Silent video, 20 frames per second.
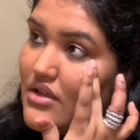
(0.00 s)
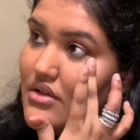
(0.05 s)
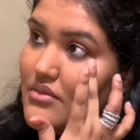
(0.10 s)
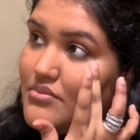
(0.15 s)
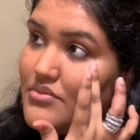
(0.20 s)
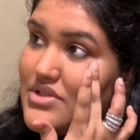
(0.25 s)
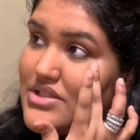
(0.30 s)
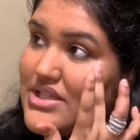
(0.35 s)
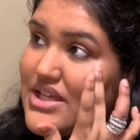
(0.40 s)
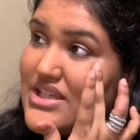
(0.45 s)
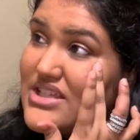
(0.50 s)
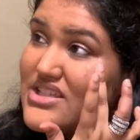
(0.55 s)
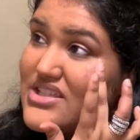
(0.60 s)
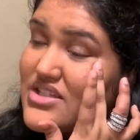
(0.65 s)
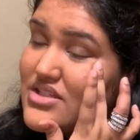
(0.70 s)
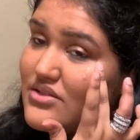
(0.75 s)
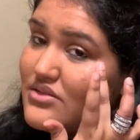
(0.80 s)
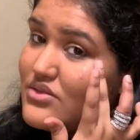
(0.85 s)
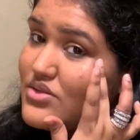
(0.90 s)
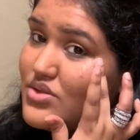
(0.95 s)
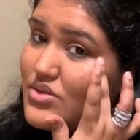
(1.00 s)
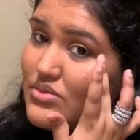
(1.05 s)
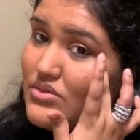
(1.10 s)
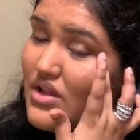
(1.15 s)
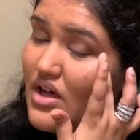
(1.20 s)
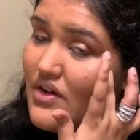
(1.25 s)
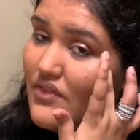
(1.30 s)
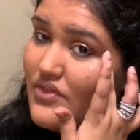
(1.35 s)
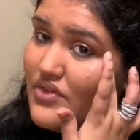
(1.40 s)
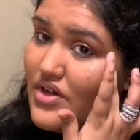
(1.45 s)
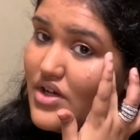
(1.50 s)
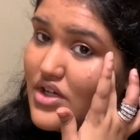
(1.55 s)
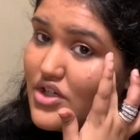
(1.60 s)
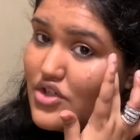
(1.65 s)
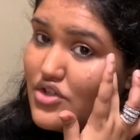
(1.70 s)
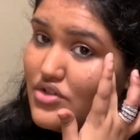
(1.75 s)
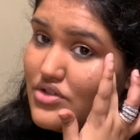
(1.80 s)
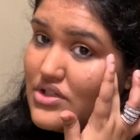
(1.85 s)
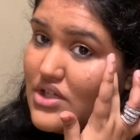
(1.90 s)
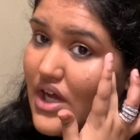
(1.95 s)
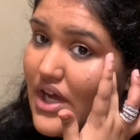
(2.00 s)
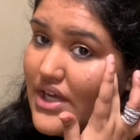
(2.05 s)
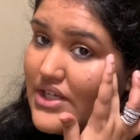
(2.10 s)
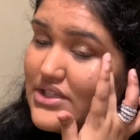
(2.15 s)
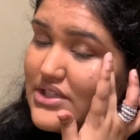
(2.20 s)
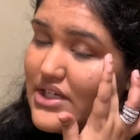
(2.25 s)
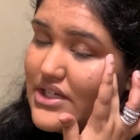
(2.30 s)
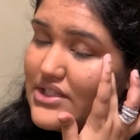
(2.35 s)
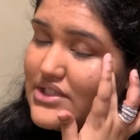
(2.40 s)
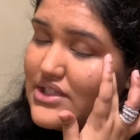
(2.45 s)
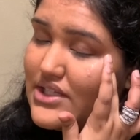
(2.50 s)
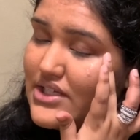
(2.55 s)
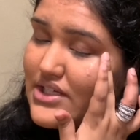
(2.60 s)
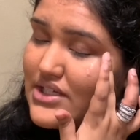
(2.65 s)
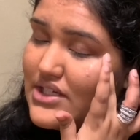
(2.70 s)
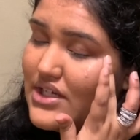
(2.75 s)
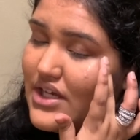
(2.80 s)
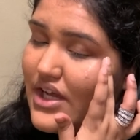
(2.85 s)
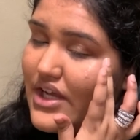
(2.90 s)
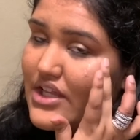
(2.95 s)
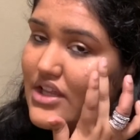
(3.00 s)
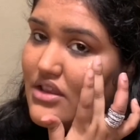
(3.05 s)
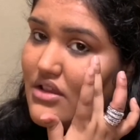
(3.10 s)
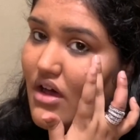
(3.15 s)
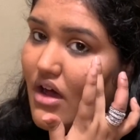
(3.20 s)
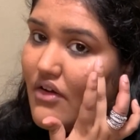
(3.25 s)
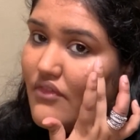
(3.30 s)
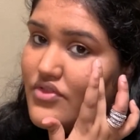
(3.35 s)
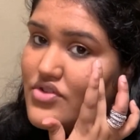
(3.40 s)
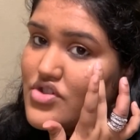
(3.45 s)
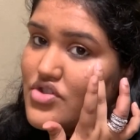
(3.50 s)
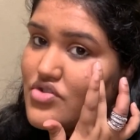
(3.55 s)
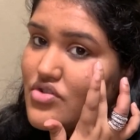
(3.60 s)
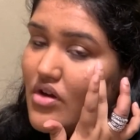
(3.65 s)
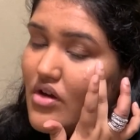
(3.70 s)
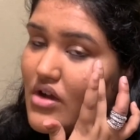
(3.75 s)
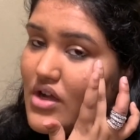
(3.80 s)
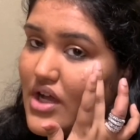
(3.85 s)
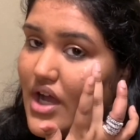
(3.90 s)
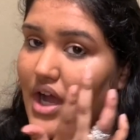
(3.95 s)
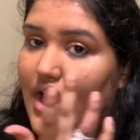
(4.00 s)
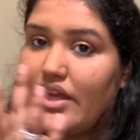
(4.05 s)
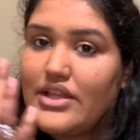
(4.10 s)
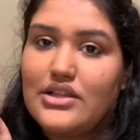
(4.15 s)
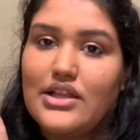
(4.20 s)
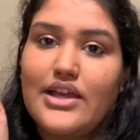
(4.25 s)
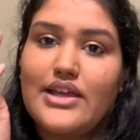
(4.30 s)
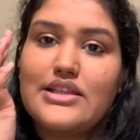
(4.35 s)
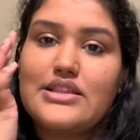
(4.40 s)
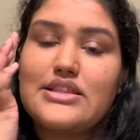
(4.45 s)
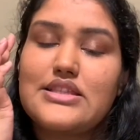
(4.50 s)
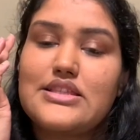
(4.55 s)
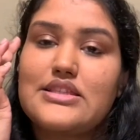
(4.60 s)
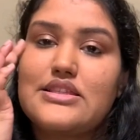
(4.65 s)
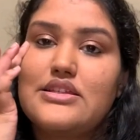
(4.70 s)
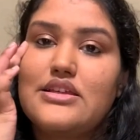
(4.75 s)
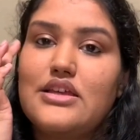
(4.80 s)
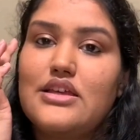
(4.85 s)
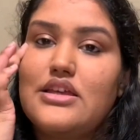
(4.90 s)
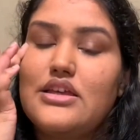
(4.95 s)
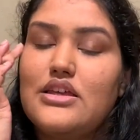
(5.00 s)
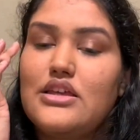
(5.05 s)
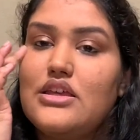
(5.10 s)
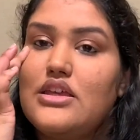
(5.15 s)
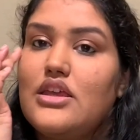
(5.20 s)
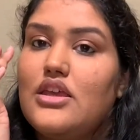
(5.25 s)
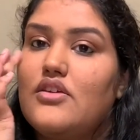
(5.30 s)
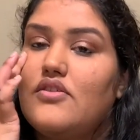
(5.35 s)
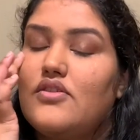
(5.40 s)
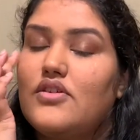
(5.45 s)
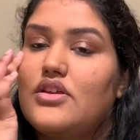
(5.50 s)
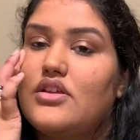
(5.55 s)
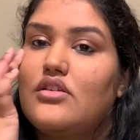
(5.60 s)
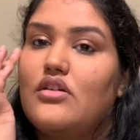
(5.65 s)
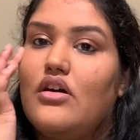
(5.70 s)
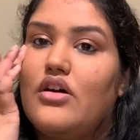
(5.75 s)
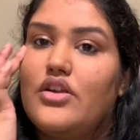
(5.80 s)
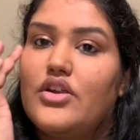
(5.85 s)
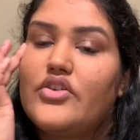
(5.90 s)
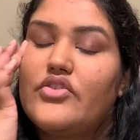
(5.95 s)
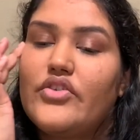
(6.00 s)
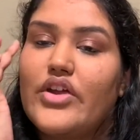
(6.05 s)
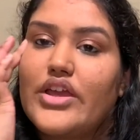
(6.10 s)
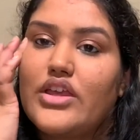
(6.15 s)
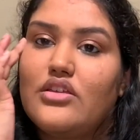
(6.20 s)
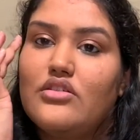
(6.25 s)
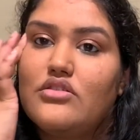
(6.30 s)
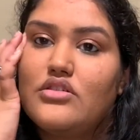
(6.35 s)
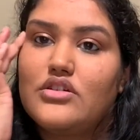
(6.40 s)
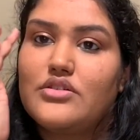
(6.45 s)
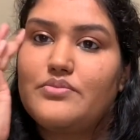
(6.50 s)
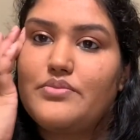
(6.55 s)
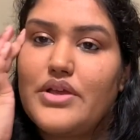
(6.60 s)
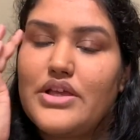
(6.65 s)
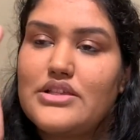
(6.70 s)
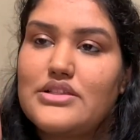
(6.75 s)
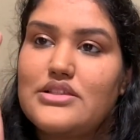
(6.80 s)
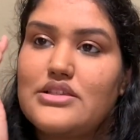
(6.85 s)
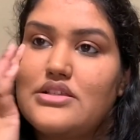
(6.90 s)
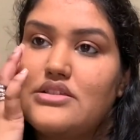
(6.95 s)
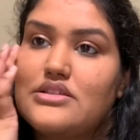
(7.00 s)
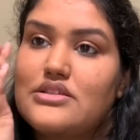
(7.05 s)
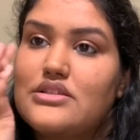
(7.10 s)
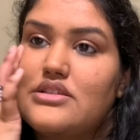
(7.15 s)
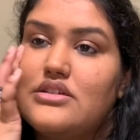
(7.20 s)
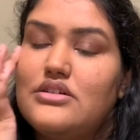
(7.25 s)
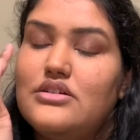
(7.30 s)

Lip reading: Because I still do love a good highlight. Like I love strong highlights even on a regular basis.